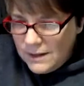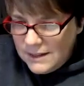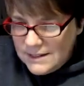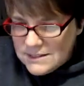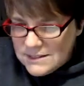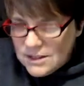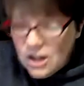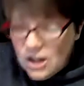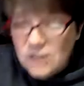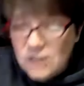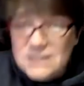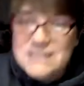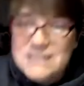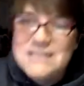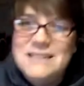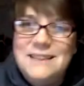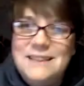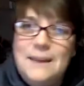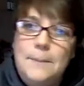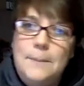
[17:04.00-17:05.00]
is called
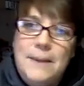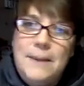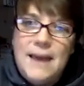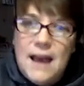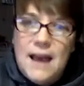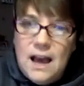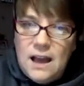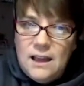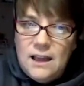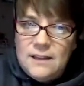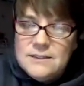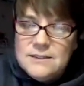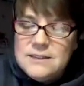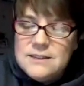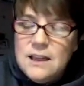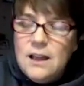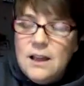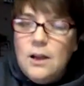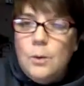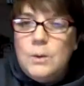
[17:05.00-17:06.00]
Sleepy Eyes,
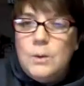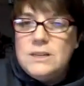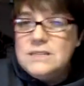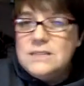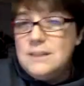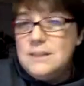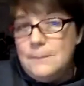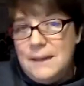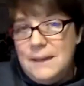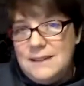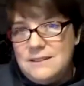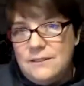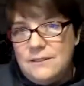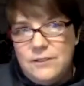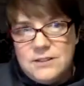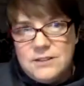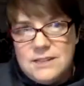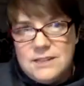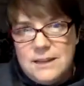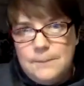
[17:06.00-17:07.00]
which is amazing
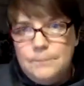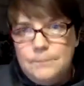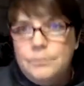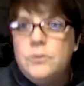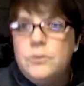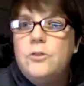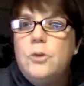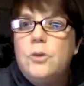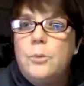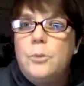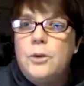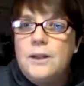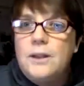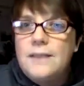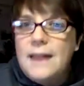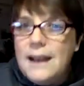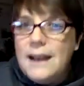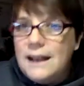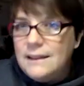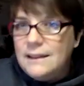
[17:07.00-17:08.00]
for sleep. So putting
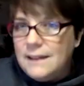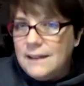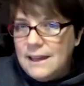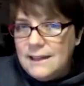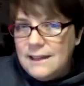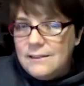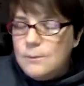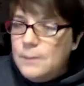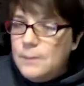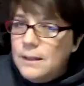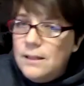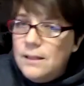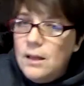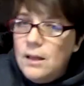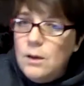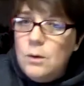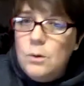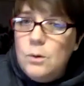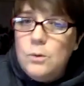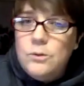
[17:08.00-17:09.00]
that on the kids'
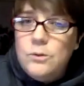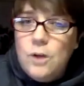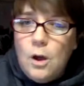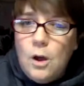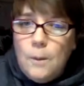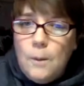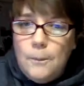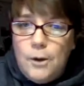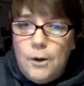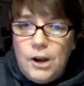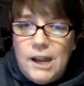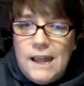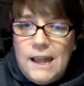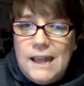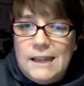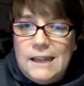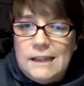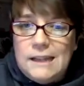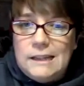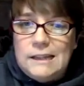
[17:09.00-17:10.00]
pillows, put it
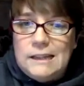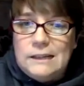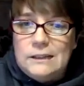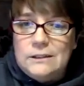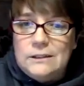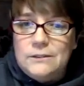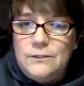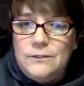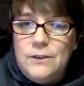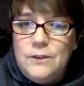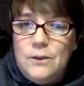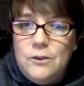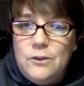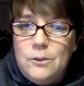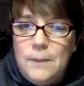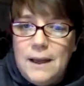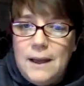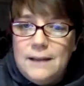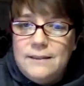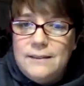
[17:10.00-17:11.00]
in the little diffuser
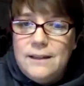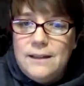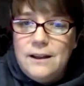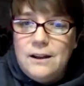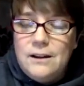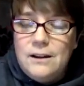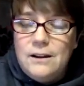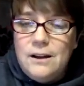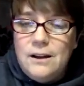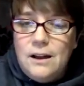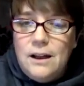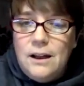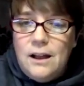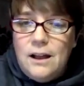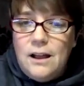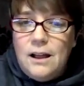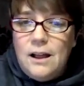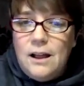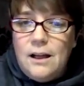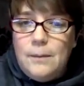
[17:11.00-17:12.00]
back there.
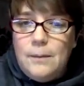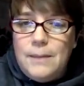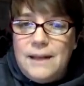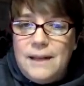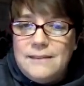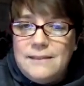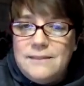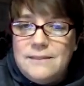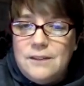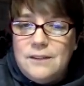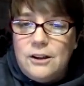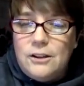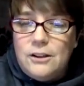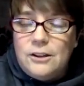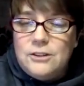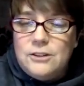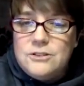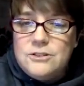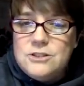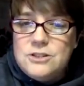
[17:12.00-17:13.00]
That's our
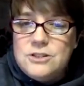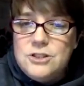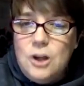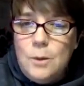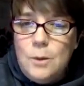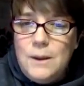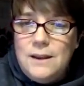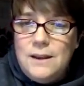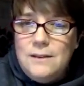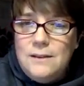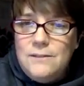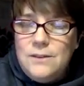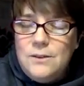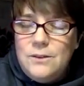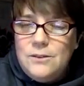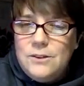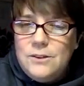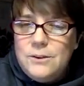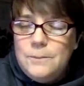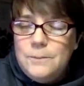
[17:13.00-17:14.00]
little snowy
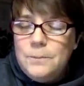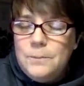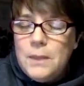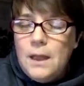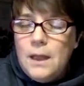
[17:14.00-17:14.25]
diffuser.